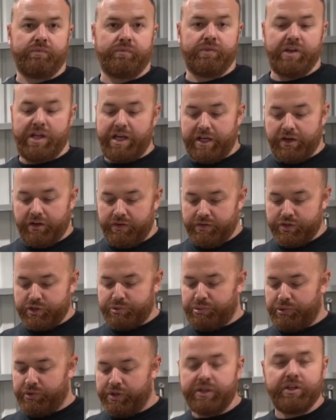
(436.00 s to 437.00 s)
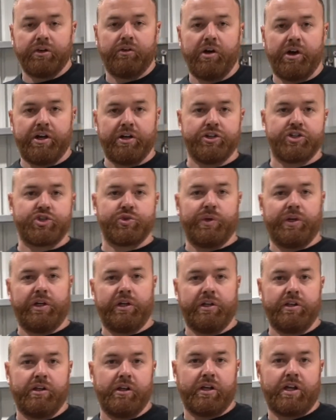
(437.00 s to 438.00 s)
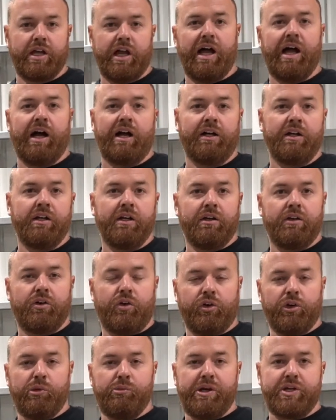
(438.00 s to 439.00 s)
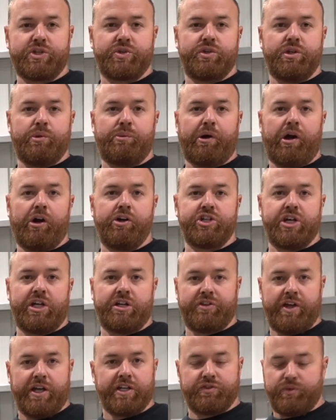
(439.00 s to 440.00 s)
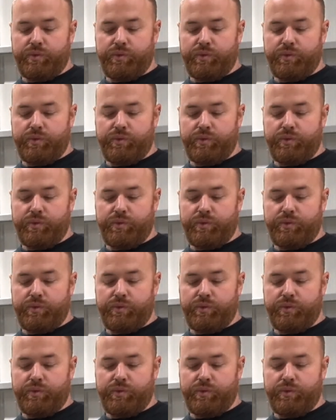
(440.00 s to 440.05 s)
Now you're at this point, you're ready to swing it into the car. All the best with your project. Thanks for